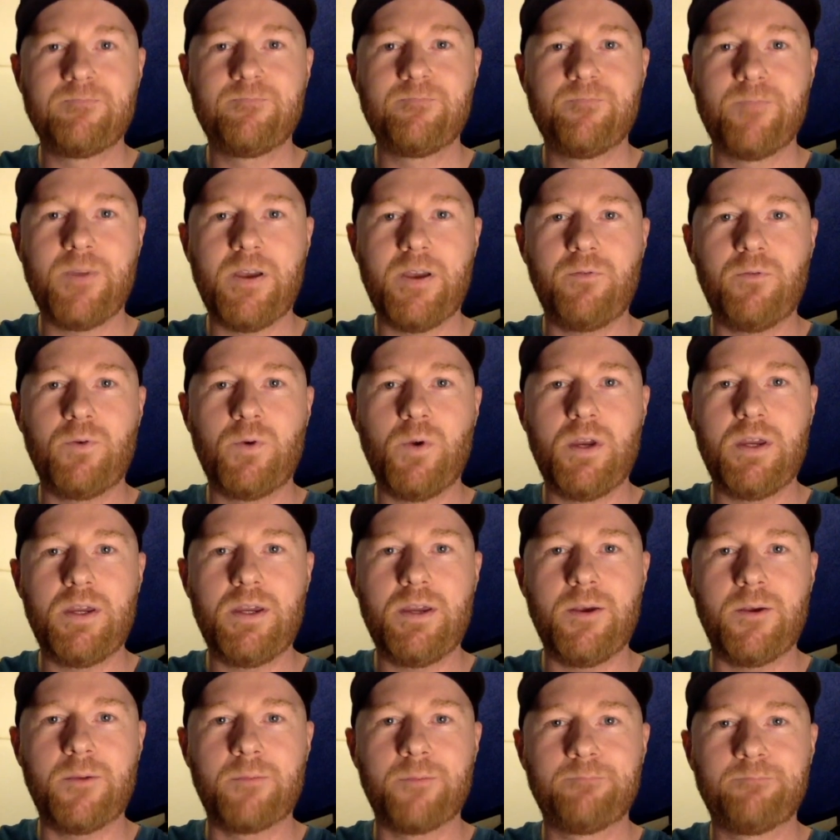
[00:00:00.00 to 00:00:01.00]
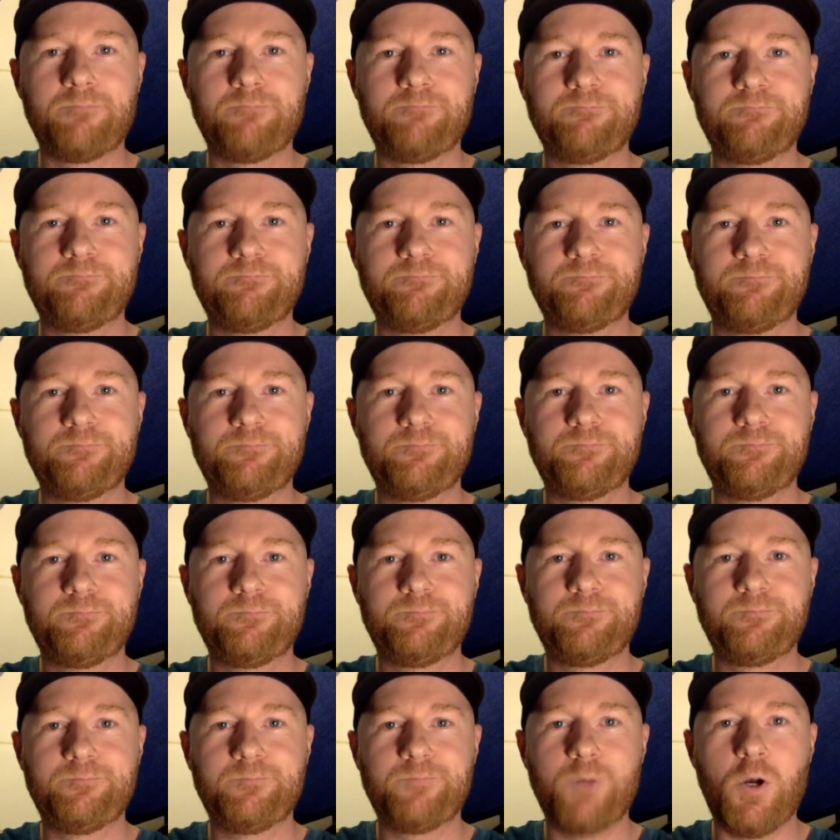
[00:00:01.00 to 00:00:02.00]
Have a great year.
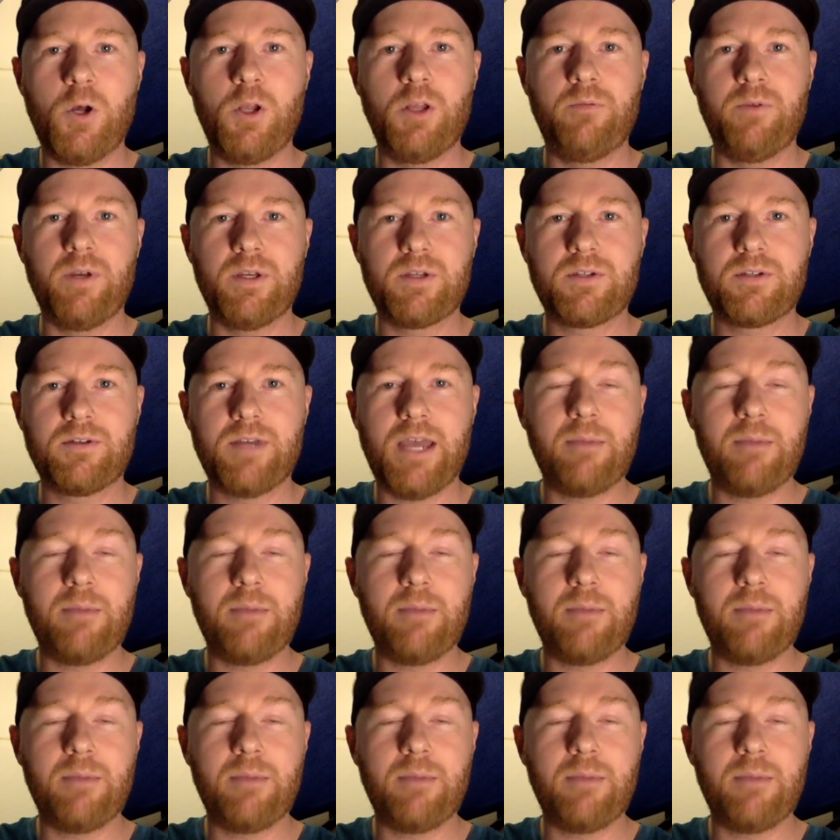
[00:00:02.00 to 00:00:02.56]
All of us.